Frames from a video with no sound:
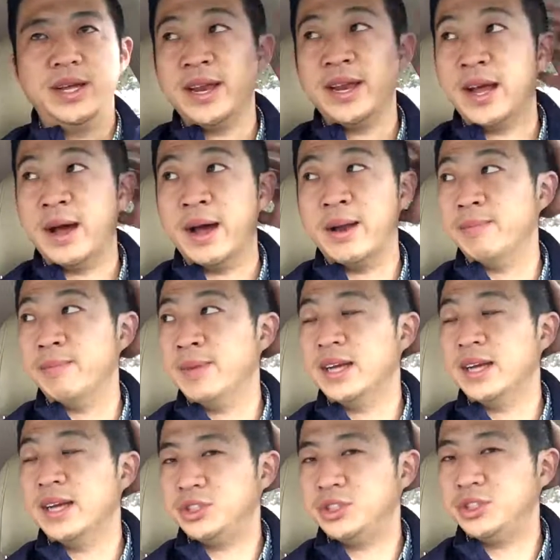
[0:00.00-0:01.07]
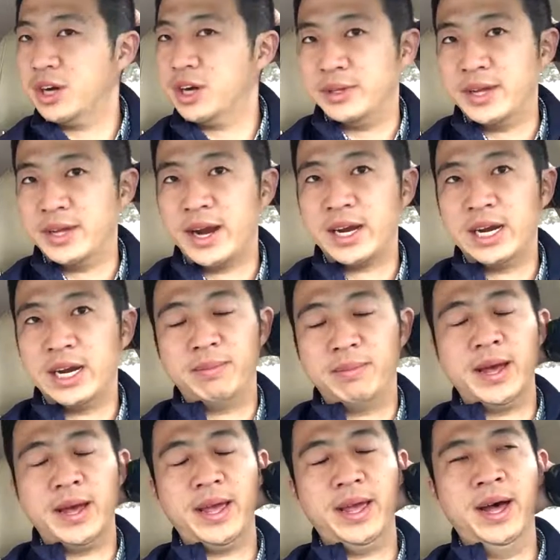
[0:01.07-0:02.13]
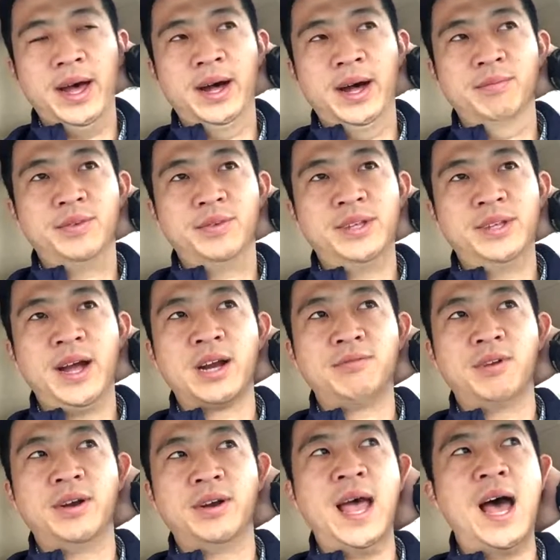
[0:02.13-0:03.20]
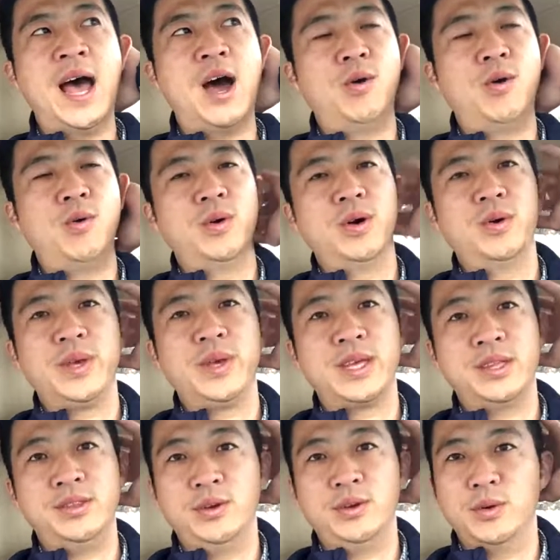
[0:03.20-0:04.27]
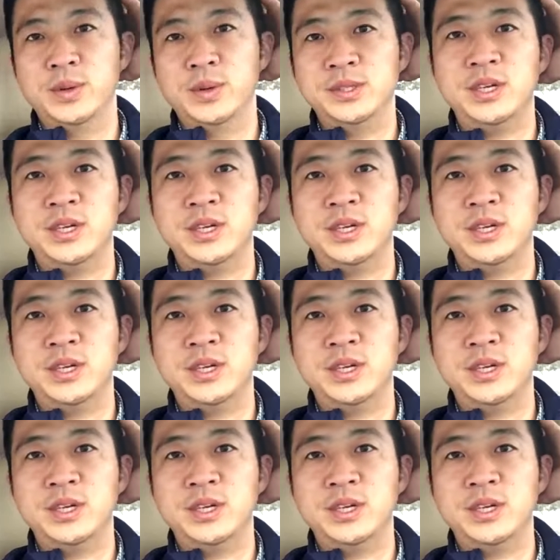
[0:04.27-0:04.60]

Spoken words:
I'm not sure. I've been talking to my photographer on how we could do it with